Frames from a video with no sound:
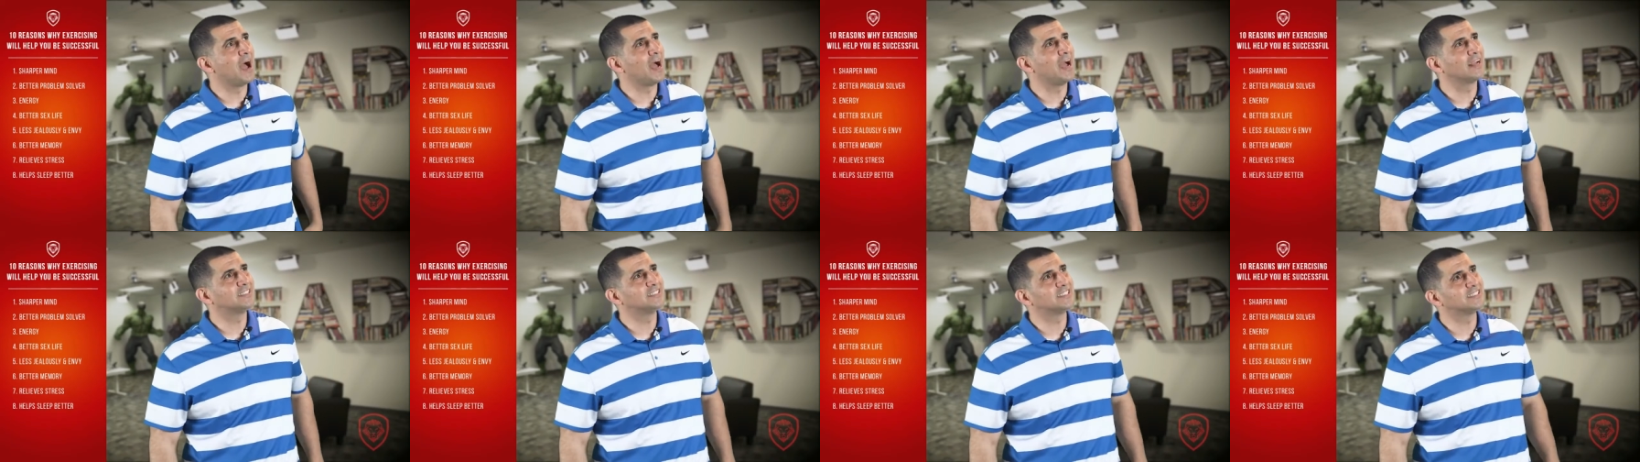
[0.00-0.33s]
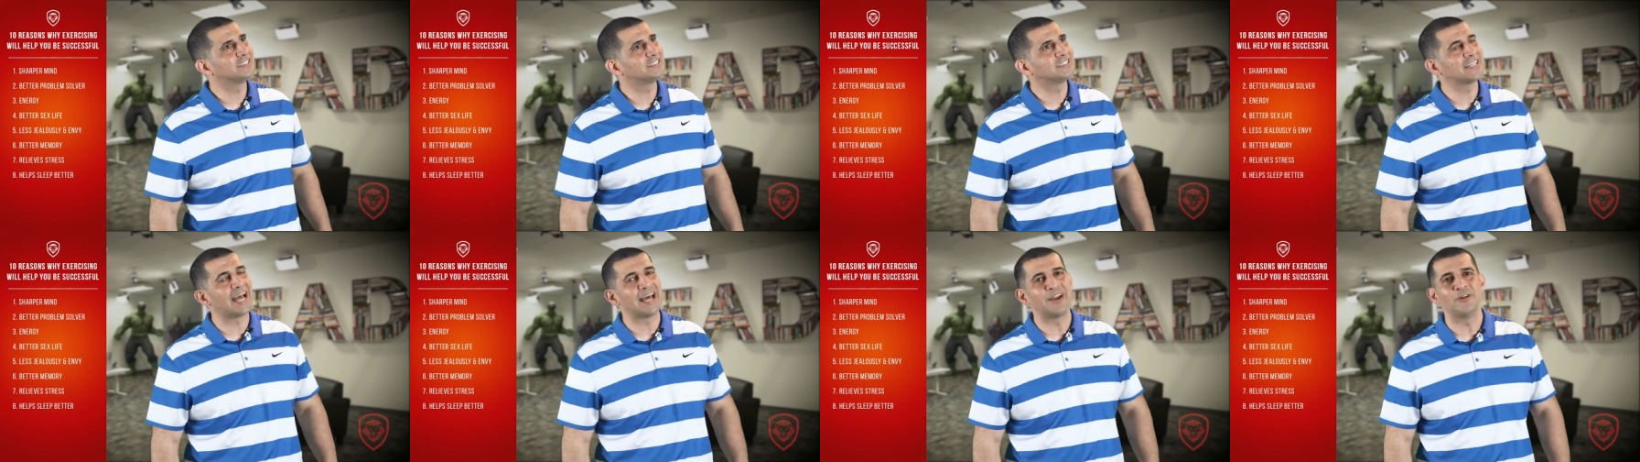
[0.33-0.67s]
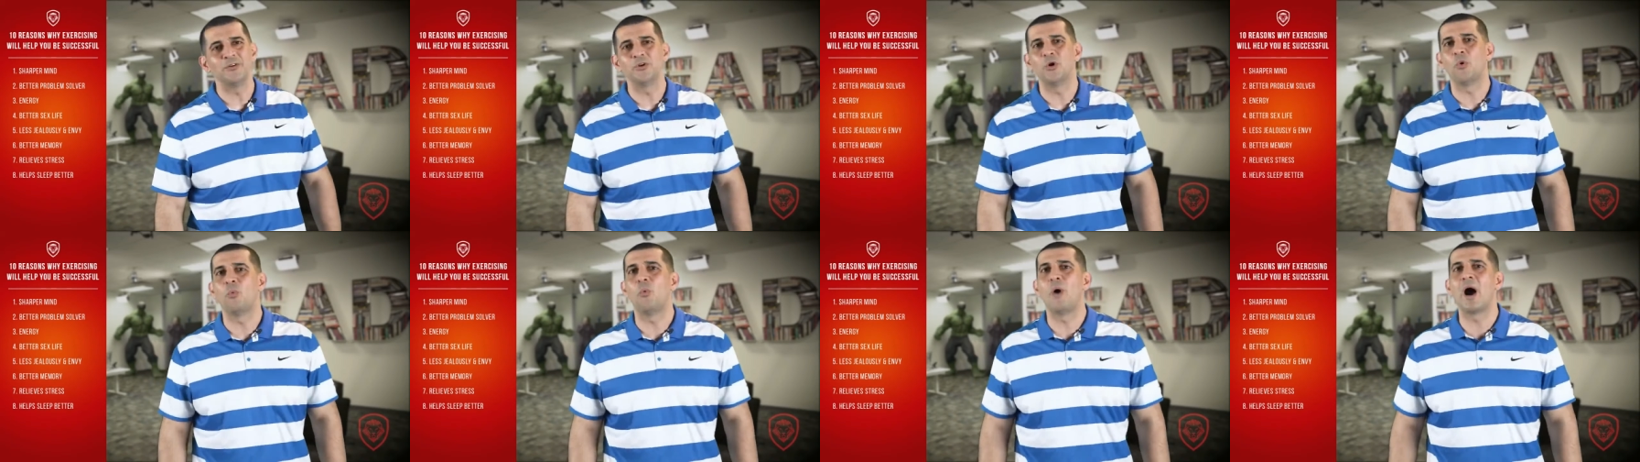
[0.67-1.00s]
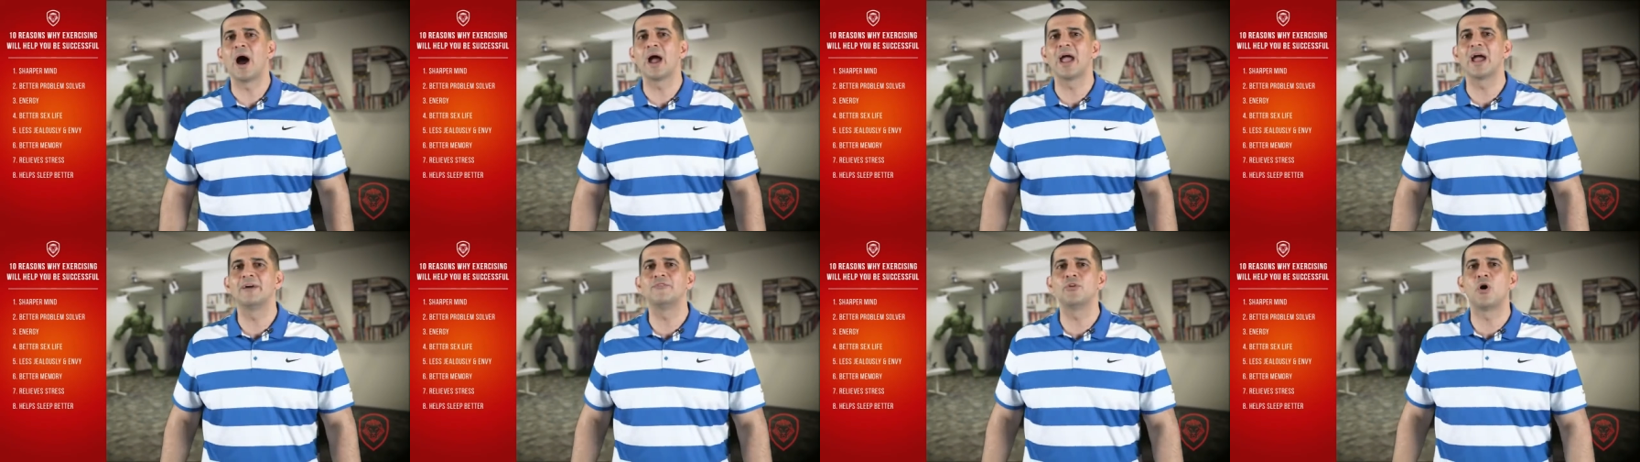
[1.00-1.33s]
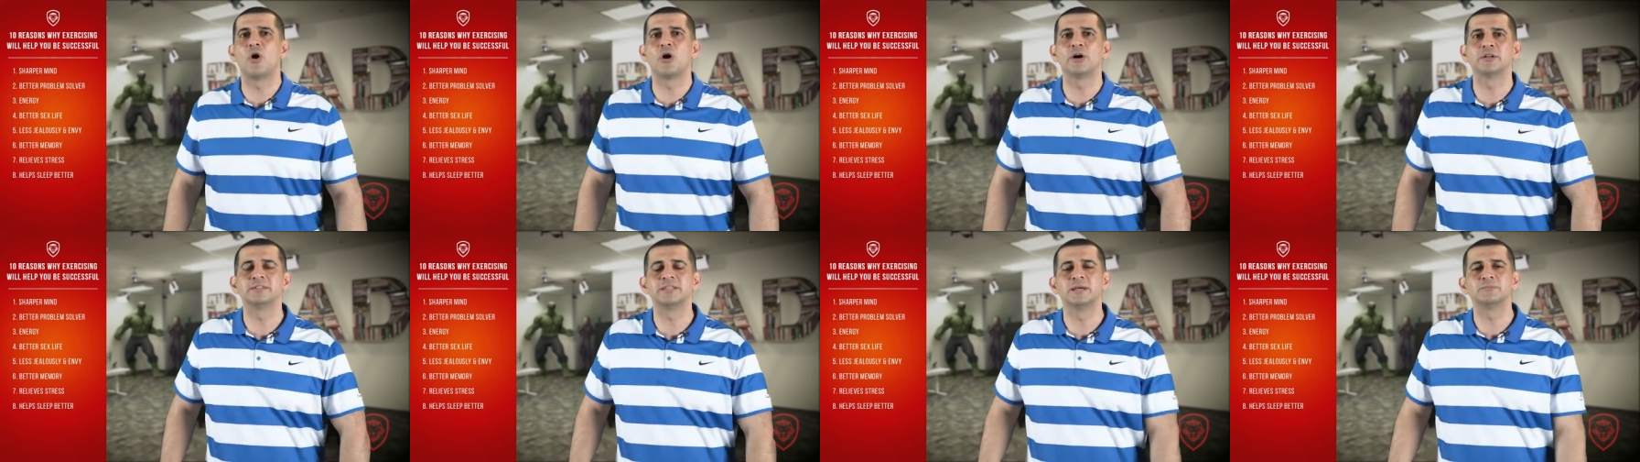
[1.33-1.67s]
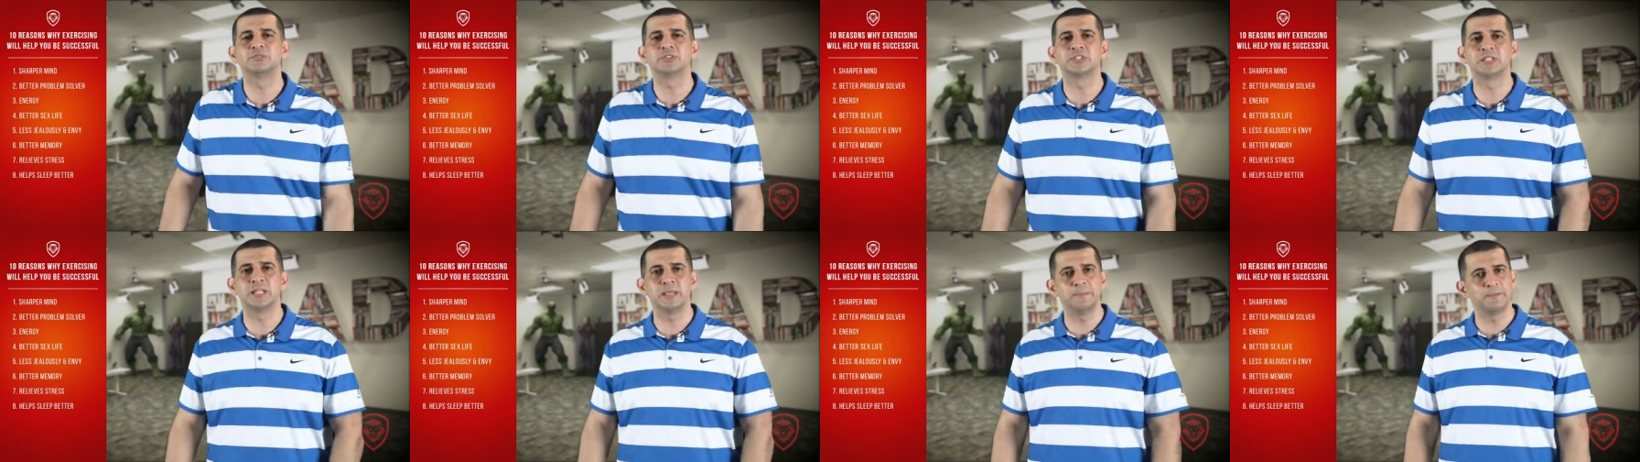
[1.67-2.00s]
I just, I don't know why I have a hard
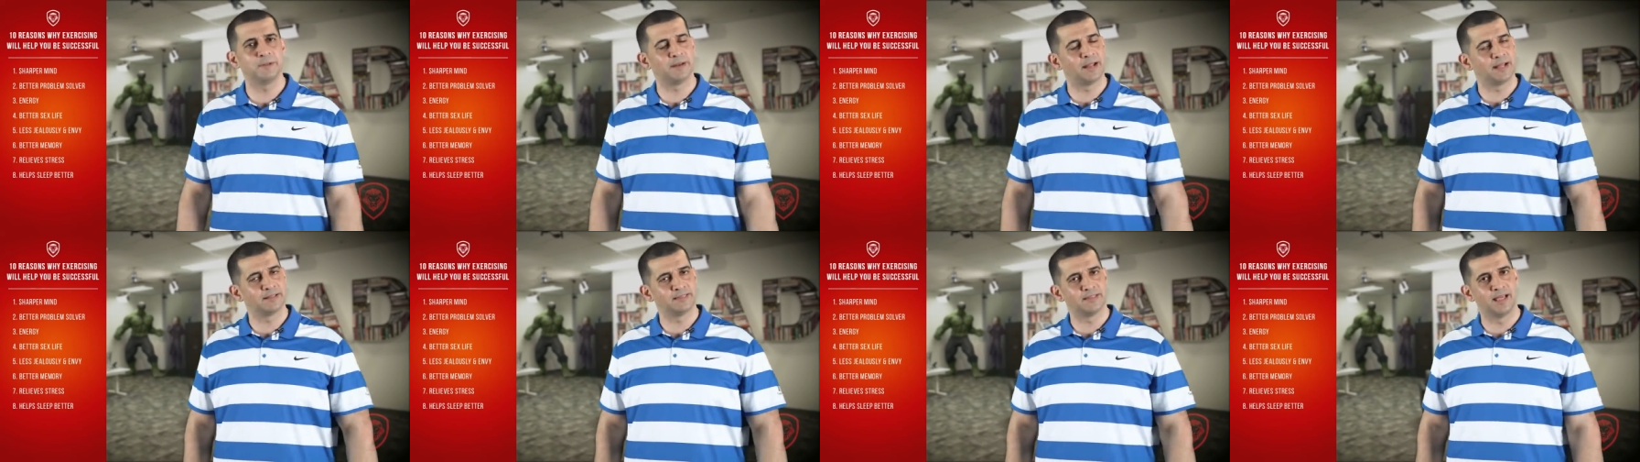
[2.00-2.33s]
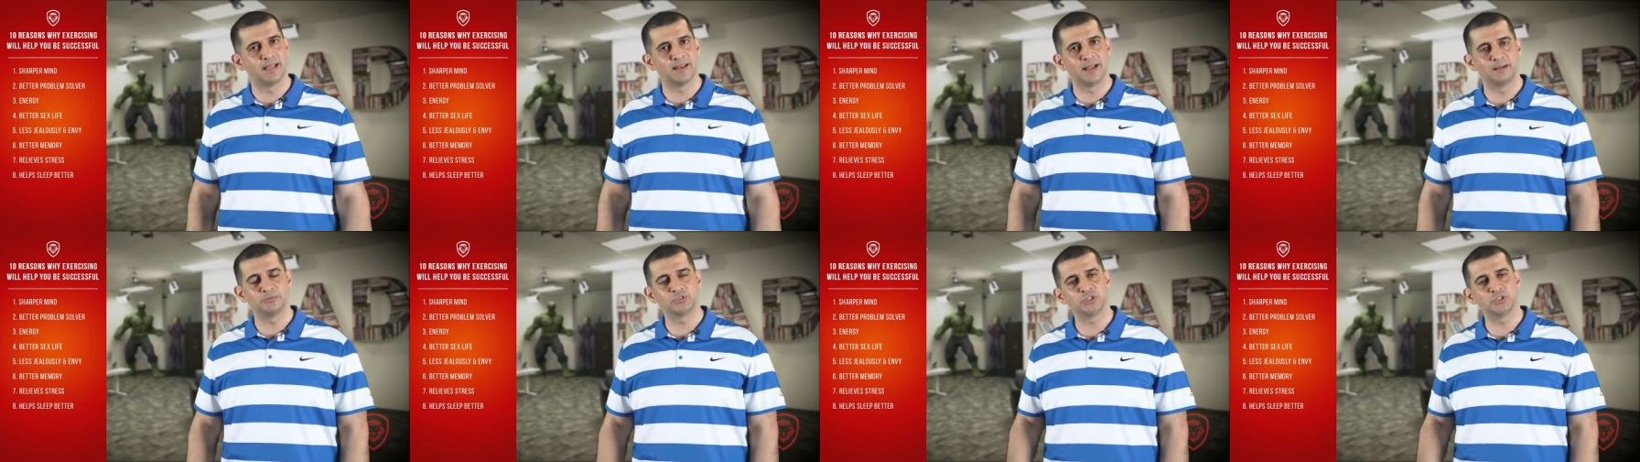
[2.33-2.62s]
time sleeping at night.